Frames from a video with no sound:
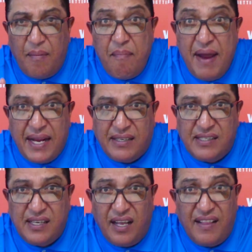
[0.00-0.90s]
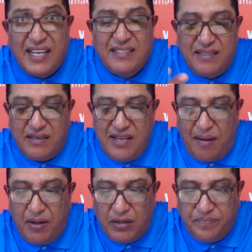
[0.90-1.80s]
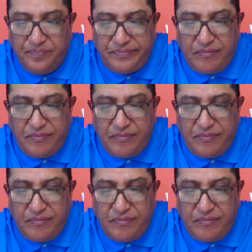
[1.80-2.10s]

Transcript: Met. That's the double.